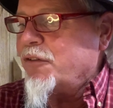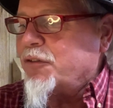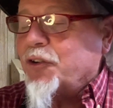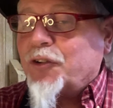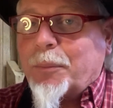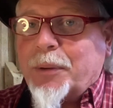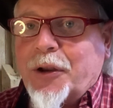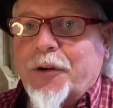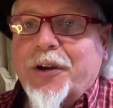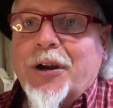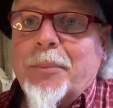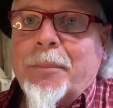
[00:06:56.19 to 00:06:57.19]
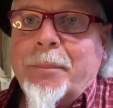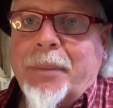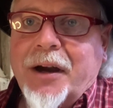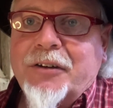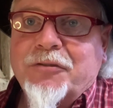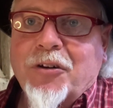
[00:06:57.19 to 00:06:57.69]
for superior
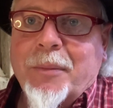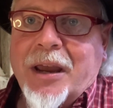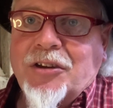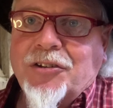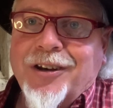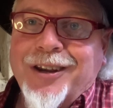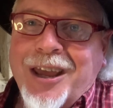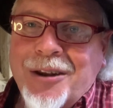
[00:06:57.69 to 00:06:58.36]
bud formation.